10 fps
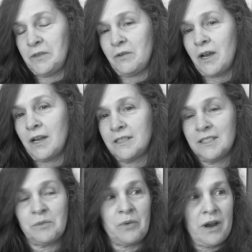So I got to
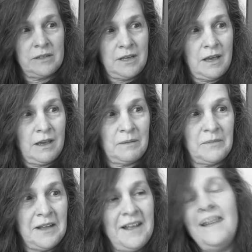surprise
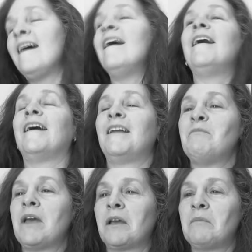him
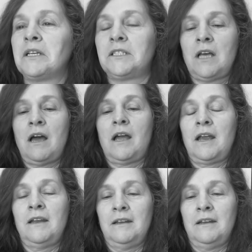and make a big sign.